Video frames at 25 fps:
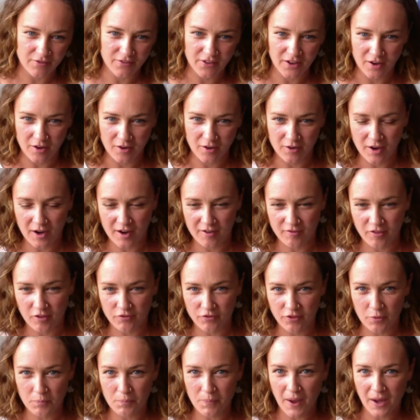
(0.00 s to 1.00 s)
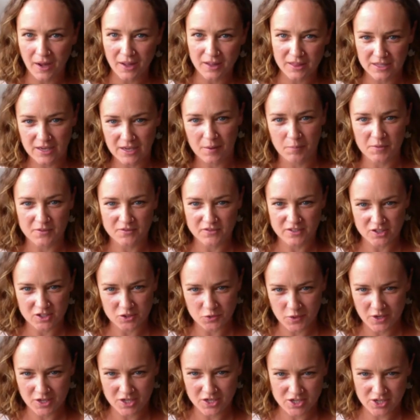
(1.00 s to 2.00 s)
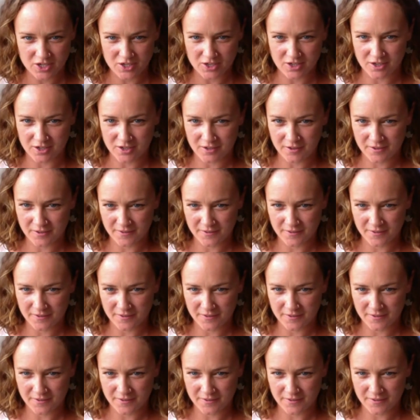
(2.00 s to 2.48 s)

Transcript: you know, kind of a foot bath type of situation or We